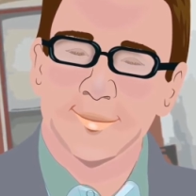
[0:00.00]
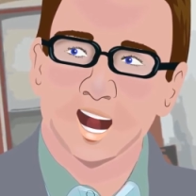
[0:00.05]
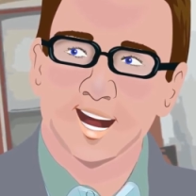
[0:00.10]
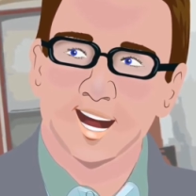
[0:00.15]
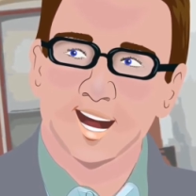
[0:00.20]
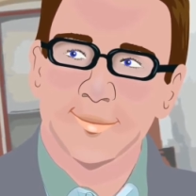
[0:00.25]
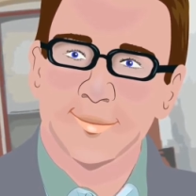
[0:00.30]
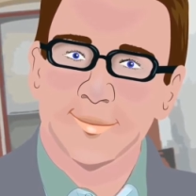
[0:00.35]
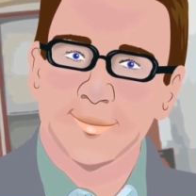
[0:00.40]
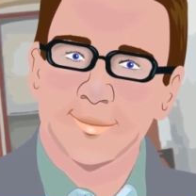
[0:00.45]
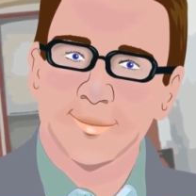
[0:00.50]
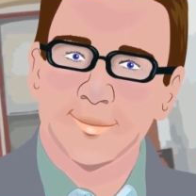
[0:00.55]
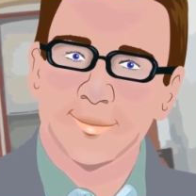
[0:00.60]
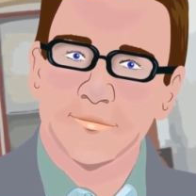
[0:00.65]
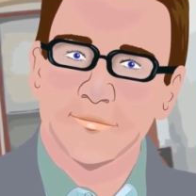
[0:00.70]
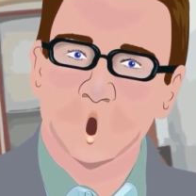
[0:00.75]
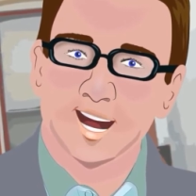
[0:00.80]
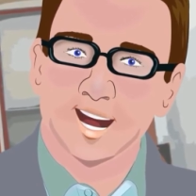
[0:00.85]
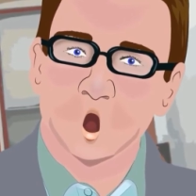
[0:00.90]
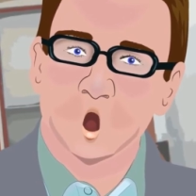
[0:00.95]
Yet
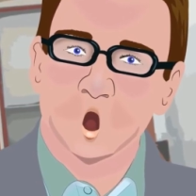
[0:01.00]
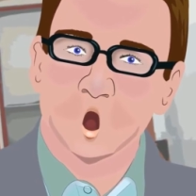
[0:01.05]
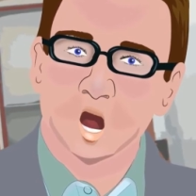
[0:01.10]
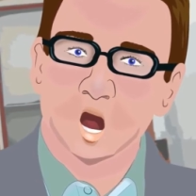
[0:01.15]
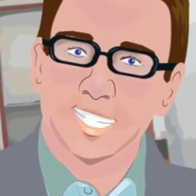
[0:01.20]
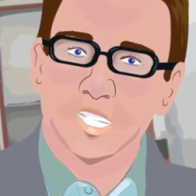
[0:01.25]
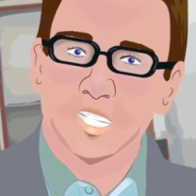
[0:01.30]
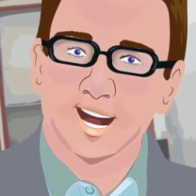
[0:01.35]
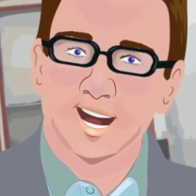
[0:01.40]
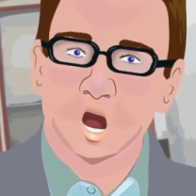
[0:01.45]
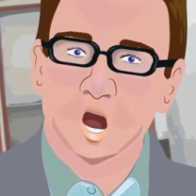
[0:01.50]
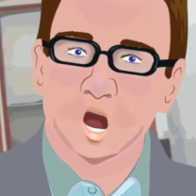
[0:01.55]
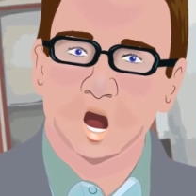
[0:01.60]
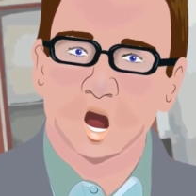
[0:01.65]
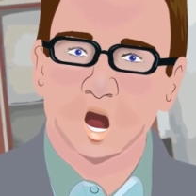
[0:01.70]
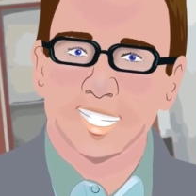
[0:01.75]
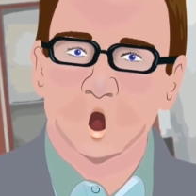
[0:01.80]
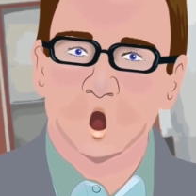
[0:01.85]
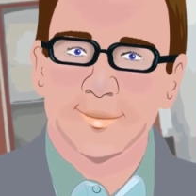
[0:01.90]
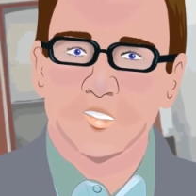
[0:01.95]
many a rich man
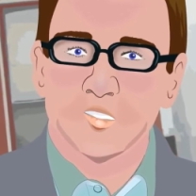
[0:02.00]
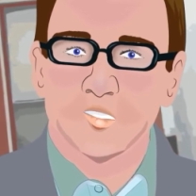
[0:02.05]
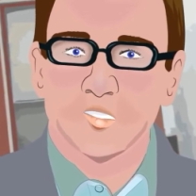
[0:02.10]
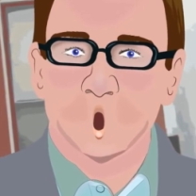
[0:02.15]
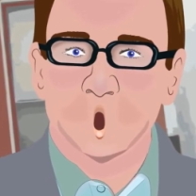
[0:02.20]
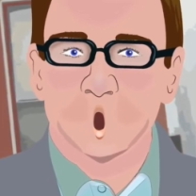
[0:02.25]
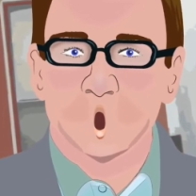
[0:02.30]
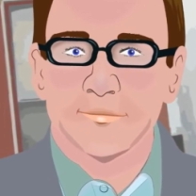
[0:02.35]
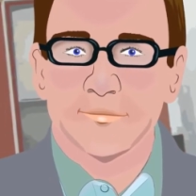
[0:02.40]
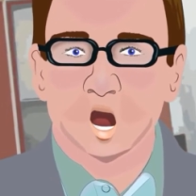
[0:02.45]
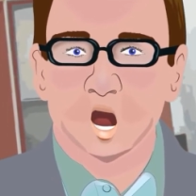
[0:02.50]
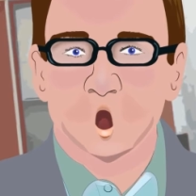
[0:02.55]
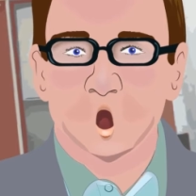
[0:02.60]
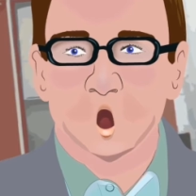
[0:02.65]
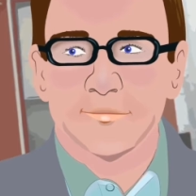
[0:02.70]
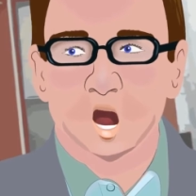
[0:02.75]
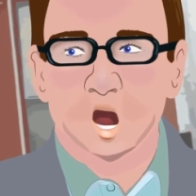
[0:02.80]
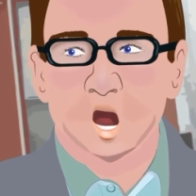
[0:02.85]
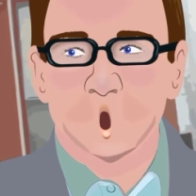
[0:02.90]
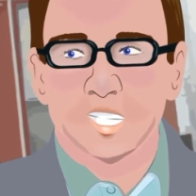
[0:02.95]
on earth is
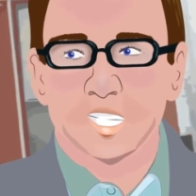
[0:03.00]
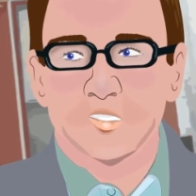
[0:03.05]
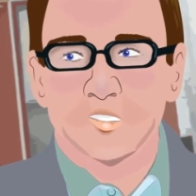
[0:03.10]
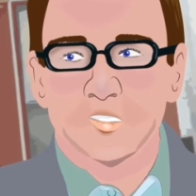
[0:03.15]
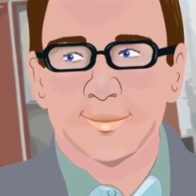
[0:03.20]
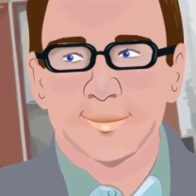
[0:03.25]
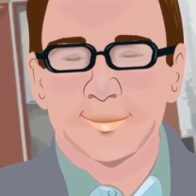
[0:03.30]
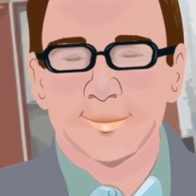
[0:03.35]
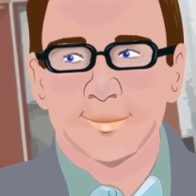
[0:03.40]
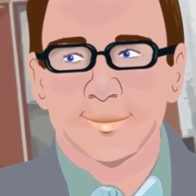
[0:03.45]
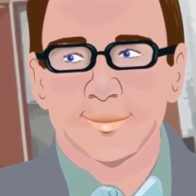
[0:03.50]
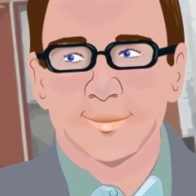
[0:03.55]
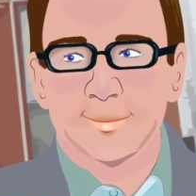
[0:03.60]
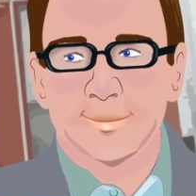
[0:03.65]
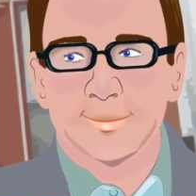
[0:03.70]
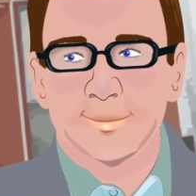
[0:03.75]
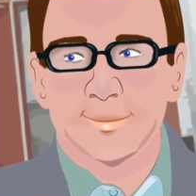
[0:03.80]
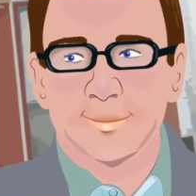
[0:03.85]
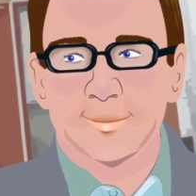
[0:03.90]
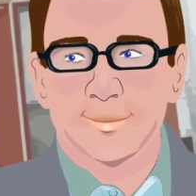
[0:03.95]
mourned less.
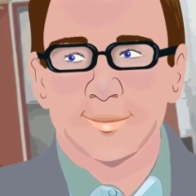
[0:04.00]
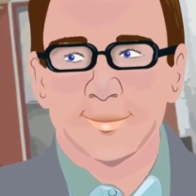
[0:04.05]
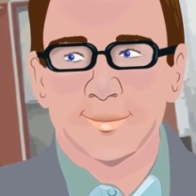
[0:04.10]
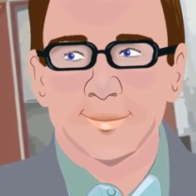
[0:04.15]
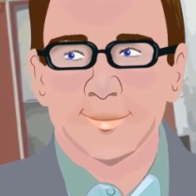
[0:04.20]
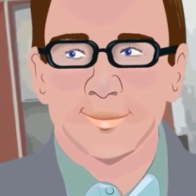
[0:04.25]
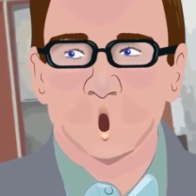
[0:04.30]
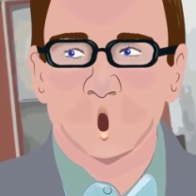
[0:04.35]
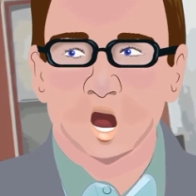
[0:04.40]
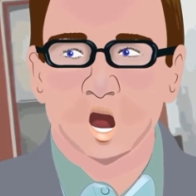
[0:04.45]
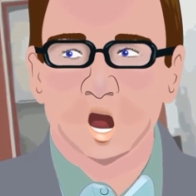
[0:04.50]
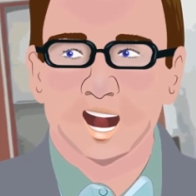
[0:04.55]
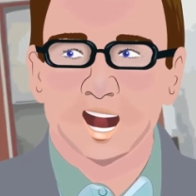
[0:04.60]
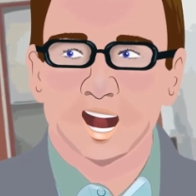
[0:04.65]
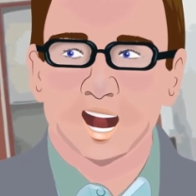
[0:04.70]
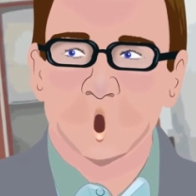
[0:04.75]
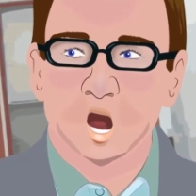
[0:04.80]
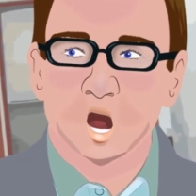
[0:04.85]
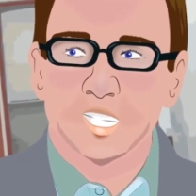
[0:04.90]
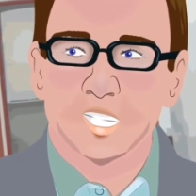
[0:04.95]
All
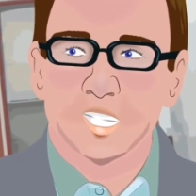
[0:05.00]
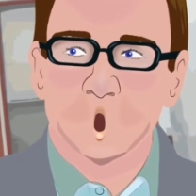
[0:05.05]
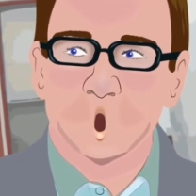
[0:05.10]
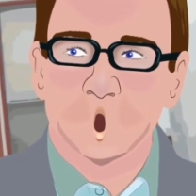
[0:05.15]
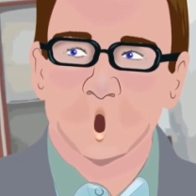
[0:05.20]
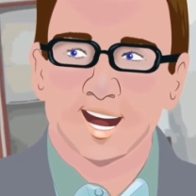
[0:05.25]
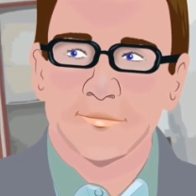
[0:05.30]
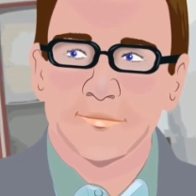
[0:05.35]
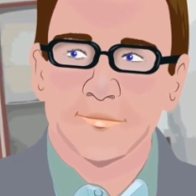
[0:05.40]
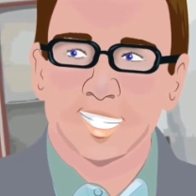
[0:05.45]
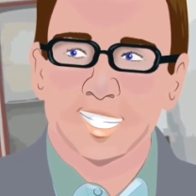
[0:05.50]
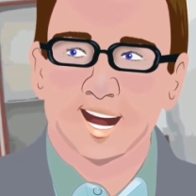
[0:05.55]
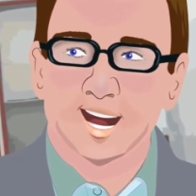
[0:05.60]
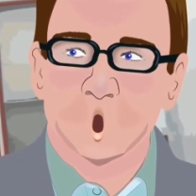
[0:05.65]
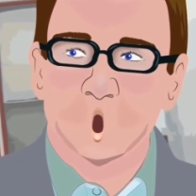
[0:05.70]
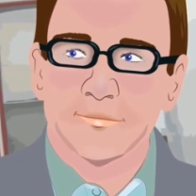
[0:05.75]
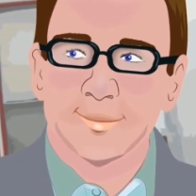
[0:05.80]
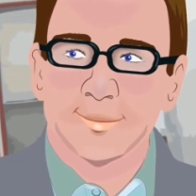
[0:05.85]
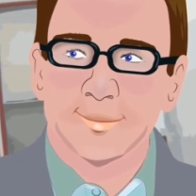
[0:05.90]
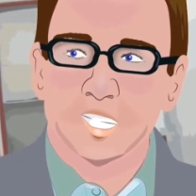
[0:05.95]
who had known him
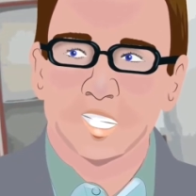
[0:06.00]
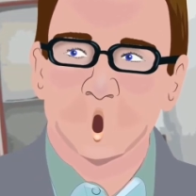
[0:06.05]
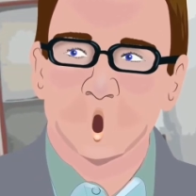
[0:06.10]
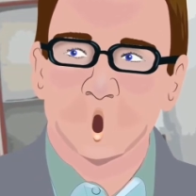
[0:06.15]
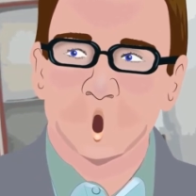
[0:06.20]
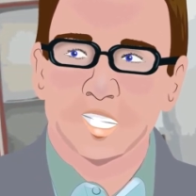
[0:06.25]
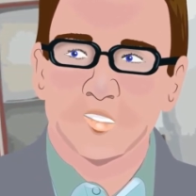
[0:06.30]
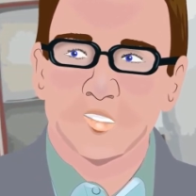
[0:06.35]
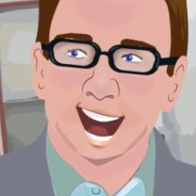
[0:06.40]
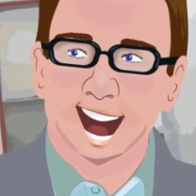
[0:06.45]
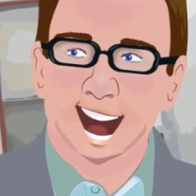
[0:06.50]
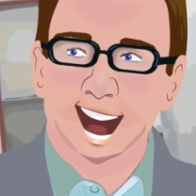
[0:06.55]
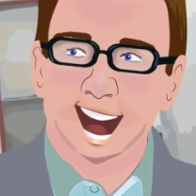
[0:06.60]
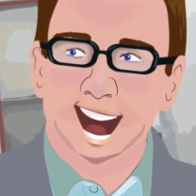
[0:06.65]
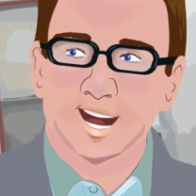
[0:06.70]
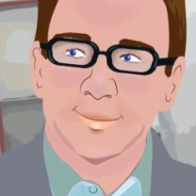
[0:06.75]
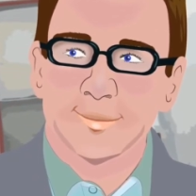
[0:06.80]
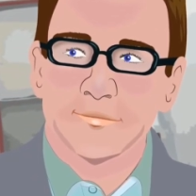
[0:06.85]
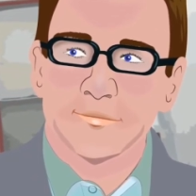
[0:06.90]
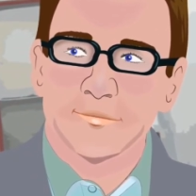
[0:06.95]
came back to his
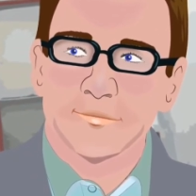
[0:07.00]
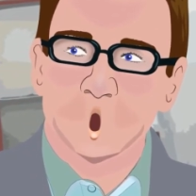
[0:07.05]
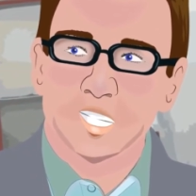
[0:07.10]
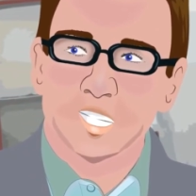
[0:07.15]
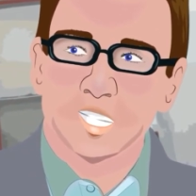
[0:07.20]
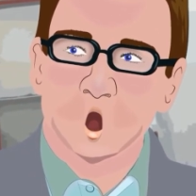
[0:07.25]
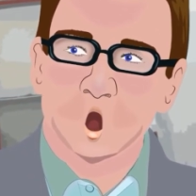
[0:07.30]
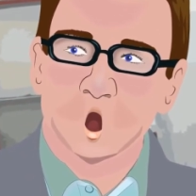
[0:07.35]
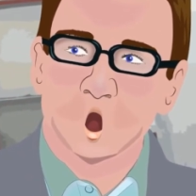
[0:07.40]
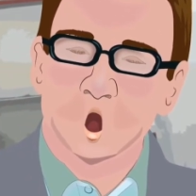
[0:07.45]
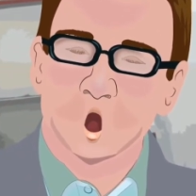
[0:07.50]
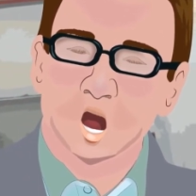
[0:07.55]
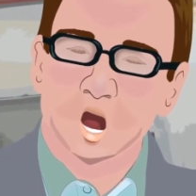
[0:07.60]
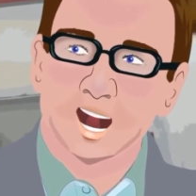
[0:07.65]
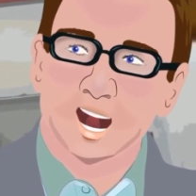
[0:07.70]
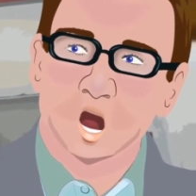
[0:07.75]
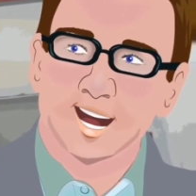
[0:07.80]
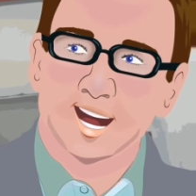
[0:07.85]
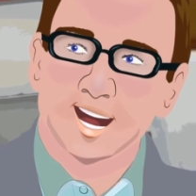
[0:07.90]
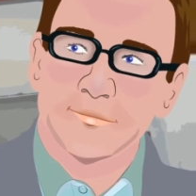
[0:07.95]
side to honor his
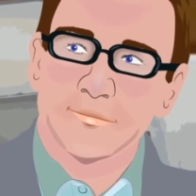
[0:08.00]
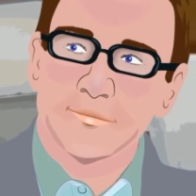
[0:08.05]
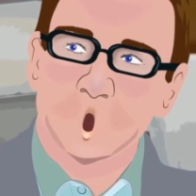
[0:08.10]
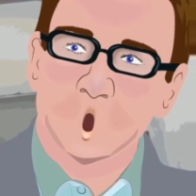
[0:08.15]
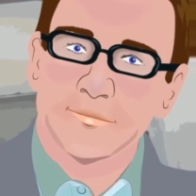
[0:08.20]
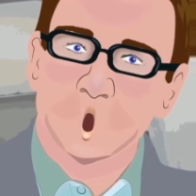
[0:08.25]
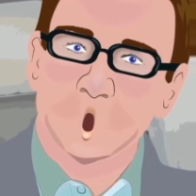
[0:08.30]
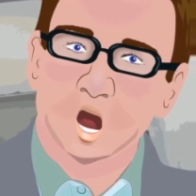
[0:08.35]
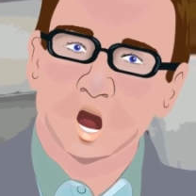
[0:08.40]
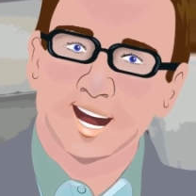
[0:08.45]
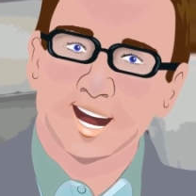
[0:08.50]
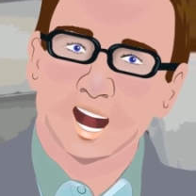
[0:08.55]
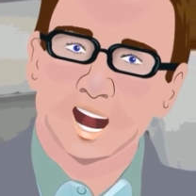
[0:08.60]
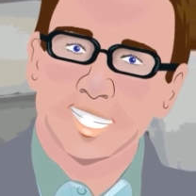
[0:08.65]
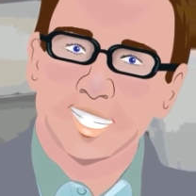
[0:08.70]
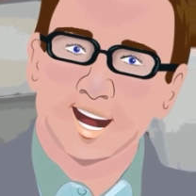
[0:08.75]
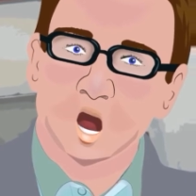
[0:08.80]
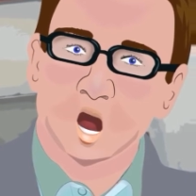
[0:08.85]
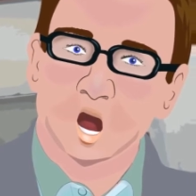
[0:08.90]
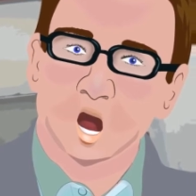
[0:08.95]
name on the day
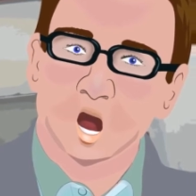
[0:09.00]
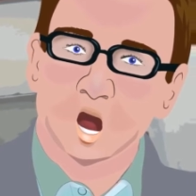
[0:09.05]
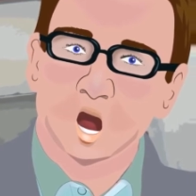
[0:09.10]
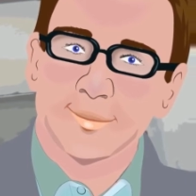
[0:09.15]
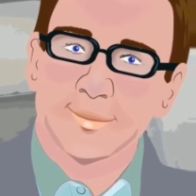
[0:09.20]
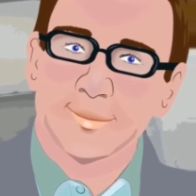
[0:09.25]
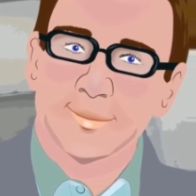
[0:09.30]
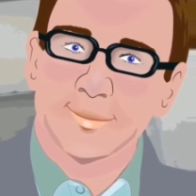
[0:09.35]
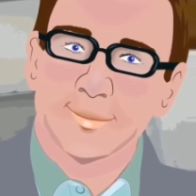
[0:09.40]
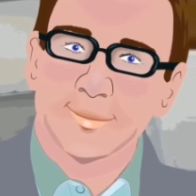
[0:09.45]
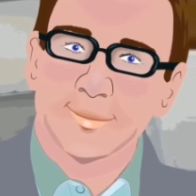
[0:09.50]
that he died.